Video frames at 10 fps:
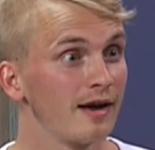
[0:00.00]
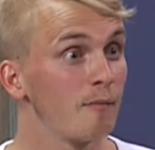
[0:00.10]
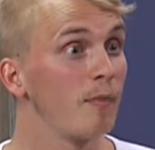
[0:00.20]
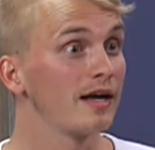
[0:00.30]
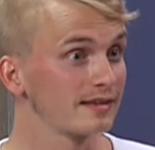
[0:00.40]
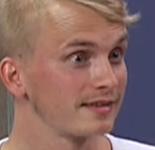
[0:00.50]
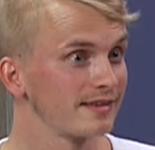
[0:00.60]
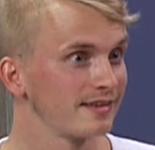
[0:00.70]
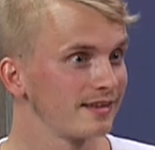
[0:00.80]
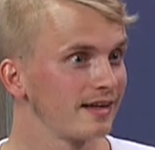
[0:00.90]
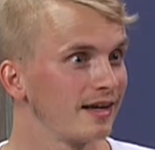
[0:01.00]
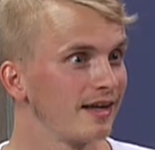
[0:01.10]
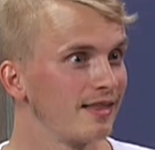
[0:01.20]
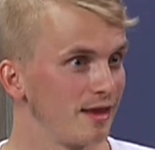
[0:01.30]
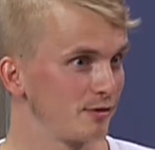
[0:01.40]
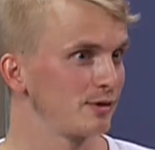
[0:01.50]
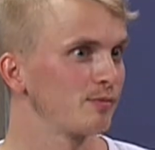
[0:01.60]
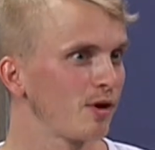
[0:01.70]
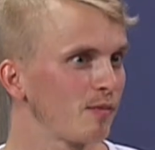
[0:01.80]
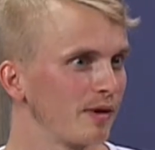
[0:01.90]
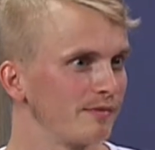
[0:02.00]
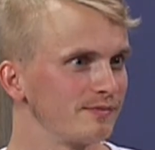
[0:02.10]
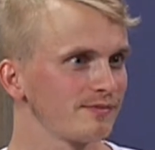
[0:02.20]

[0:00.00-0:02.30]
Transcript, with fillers: But there is a problem.